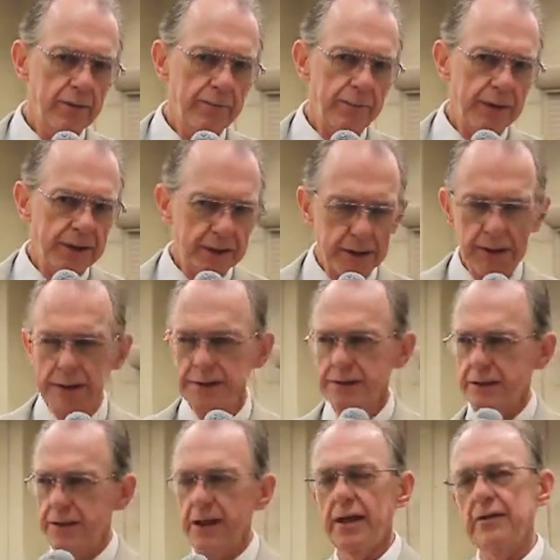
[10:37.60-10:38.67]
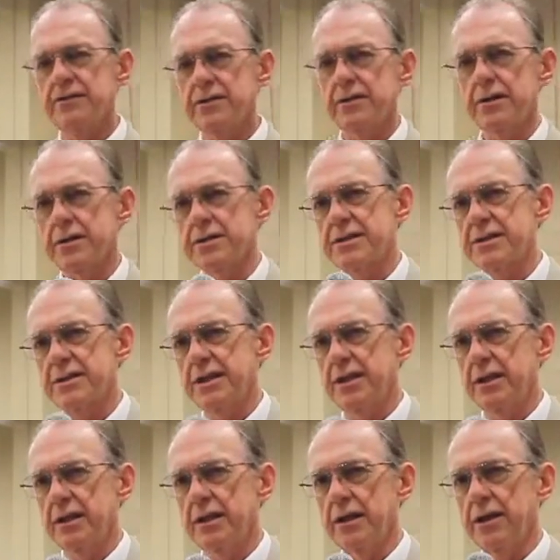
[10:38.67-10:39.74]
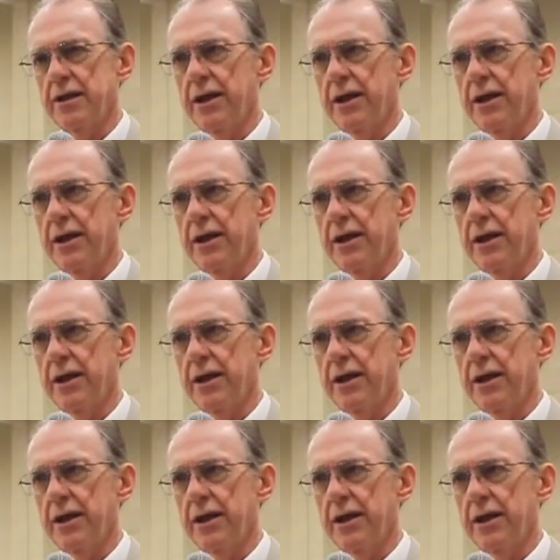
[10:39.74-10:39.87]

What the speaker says: because of that, I've started studying it,